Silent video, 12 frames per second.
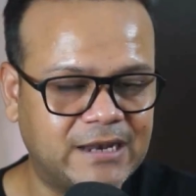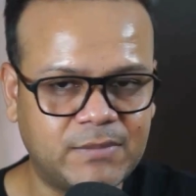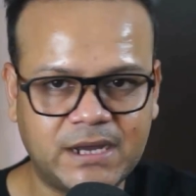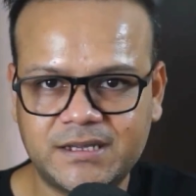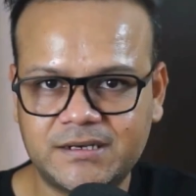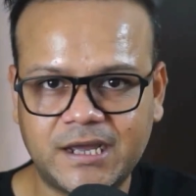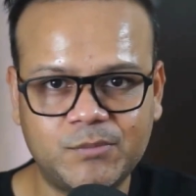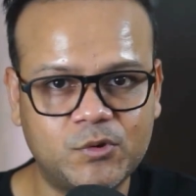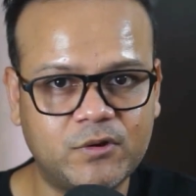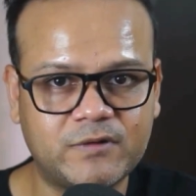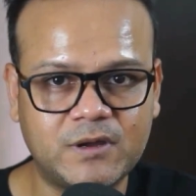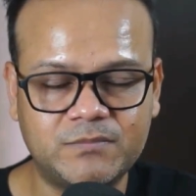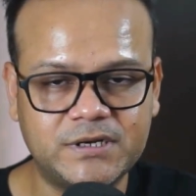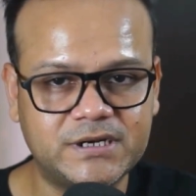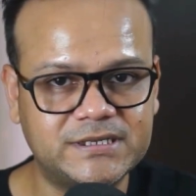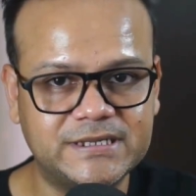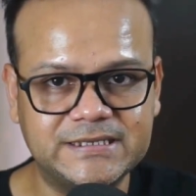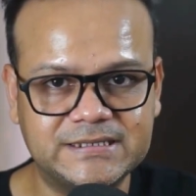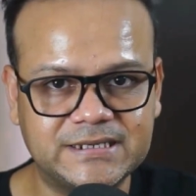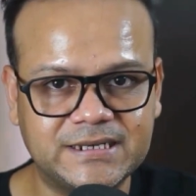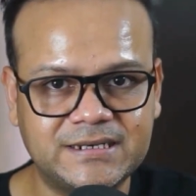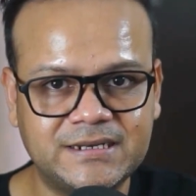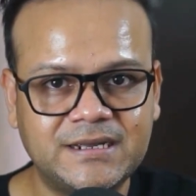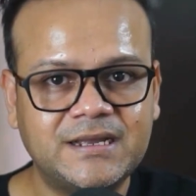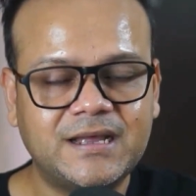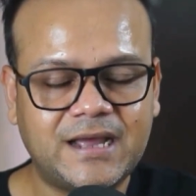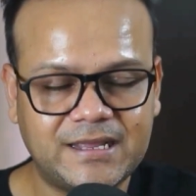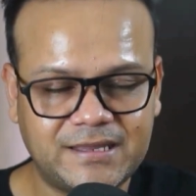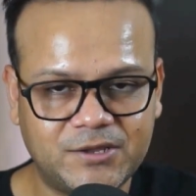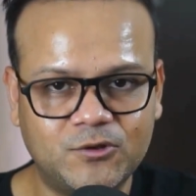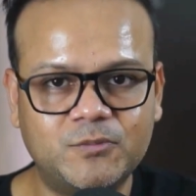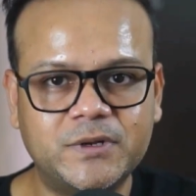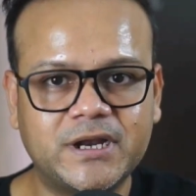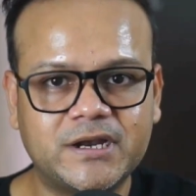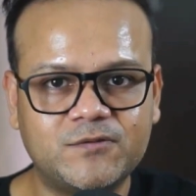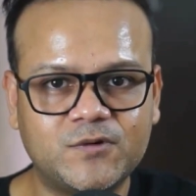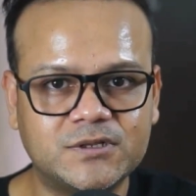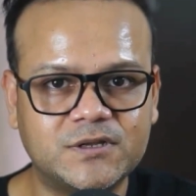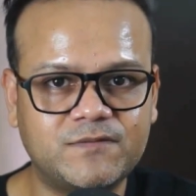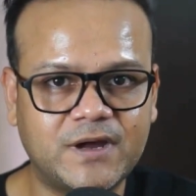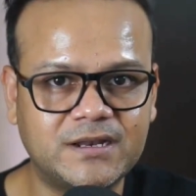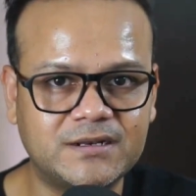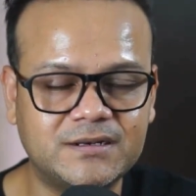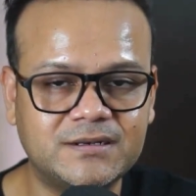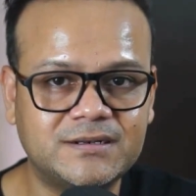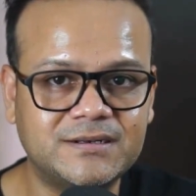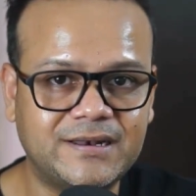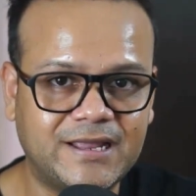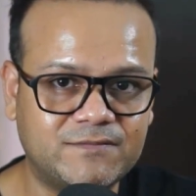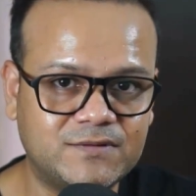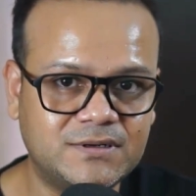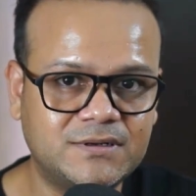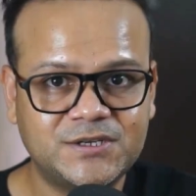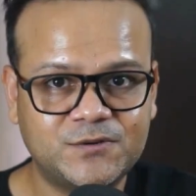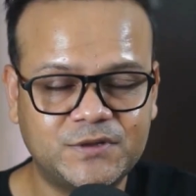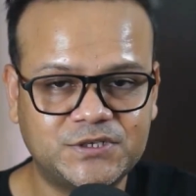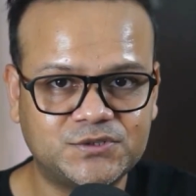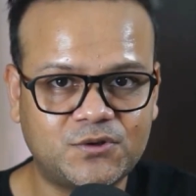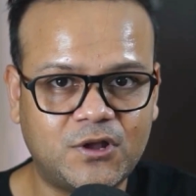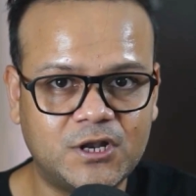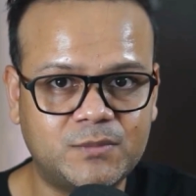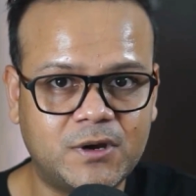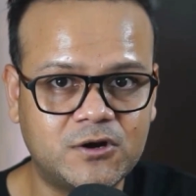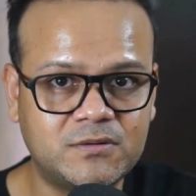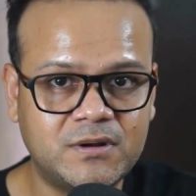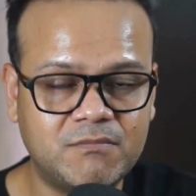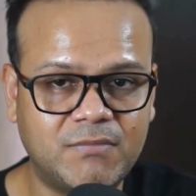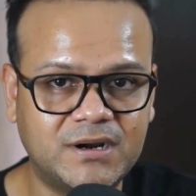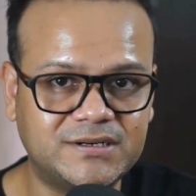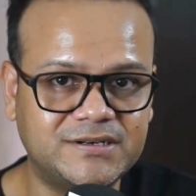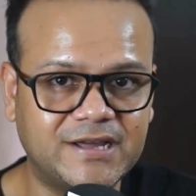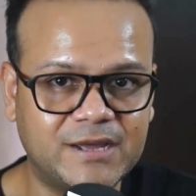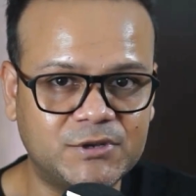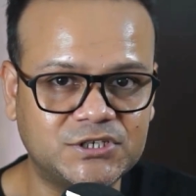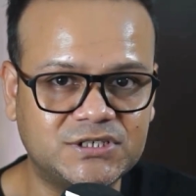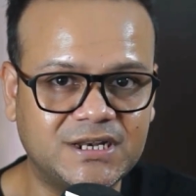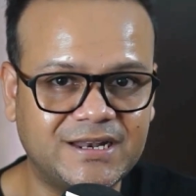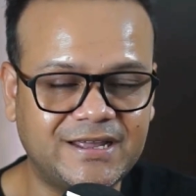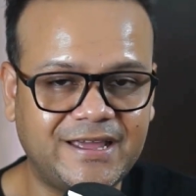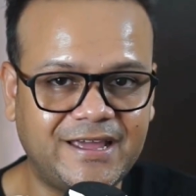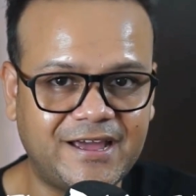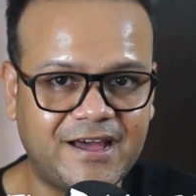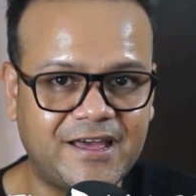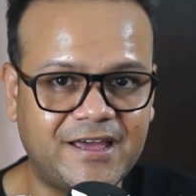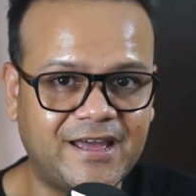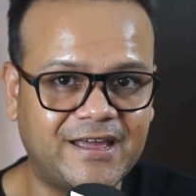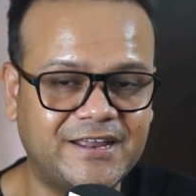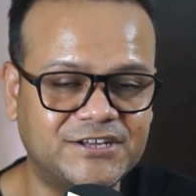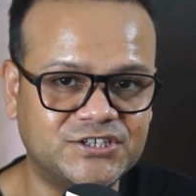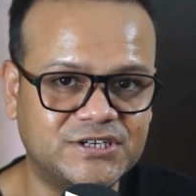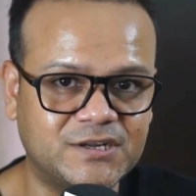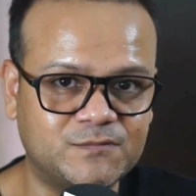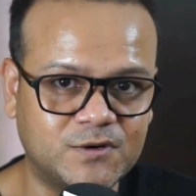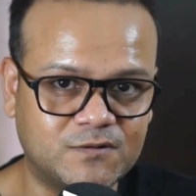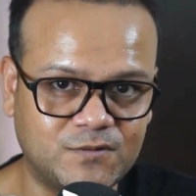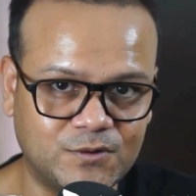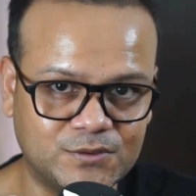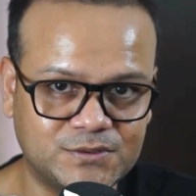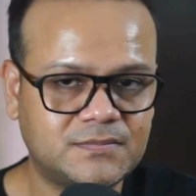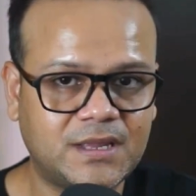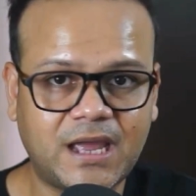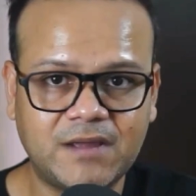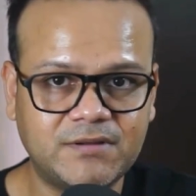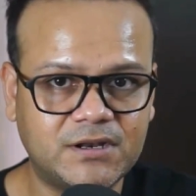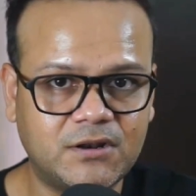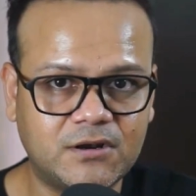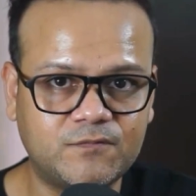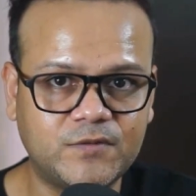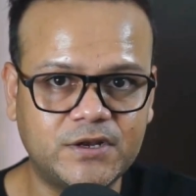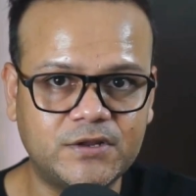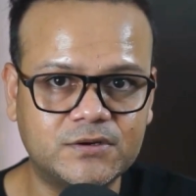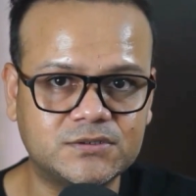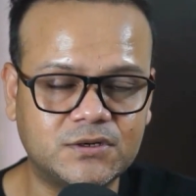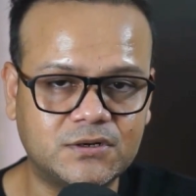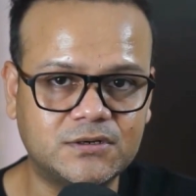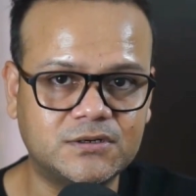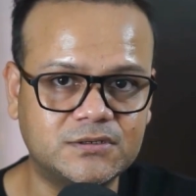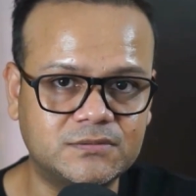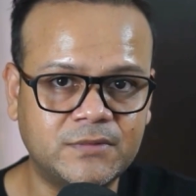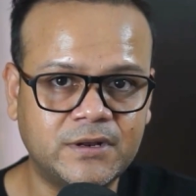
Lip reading: by the time you have completed these 10, I think you'll be ready for the final level, which is all about multi-dimensional AI and agentic workflows. I've done a lot of videos on